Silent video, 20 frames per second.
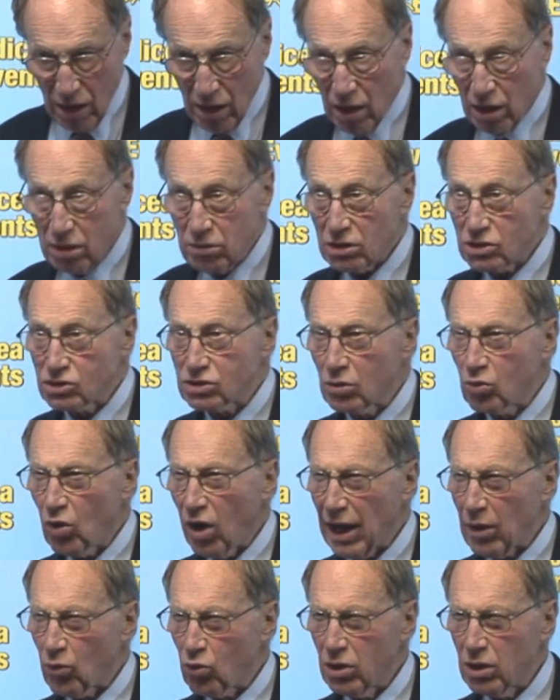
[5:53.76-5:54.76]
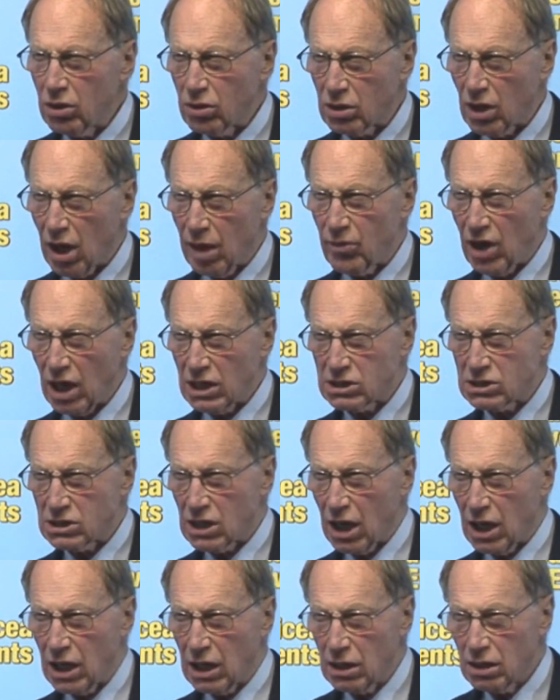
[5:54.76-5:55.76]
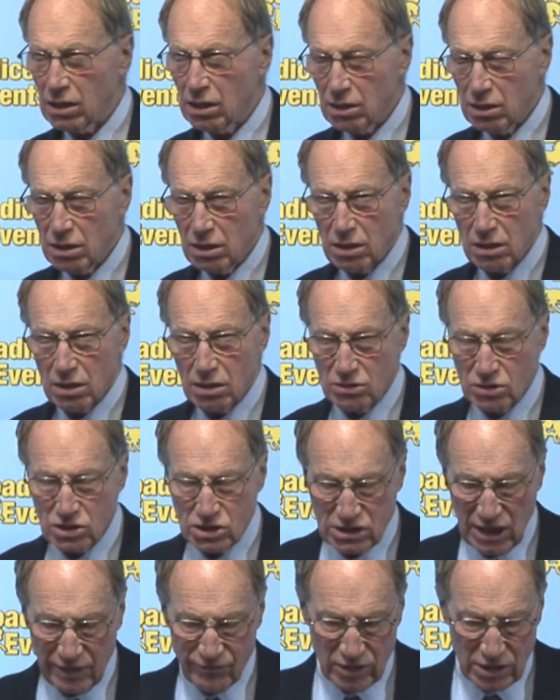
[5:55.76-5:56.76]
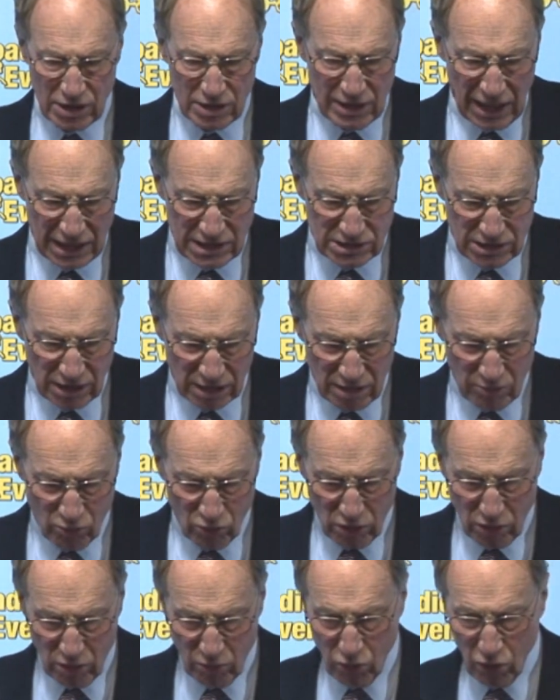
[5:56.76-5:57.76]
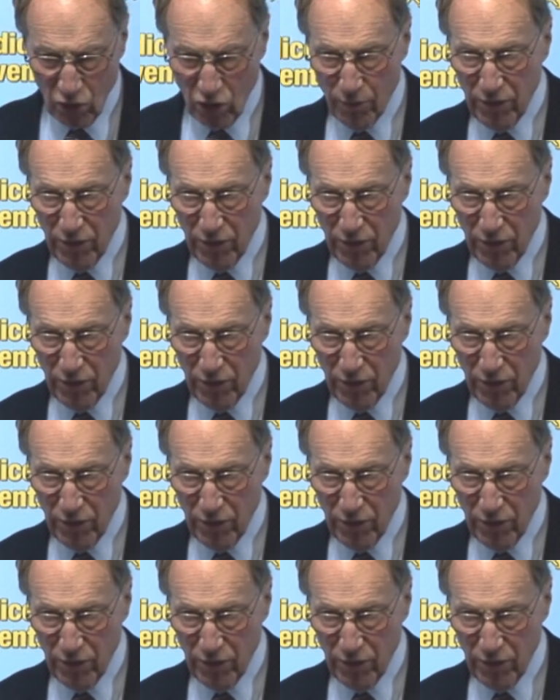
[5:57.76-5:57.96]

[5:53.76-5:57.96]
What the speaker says: across the white world, I might say, who suffered in that Second World War.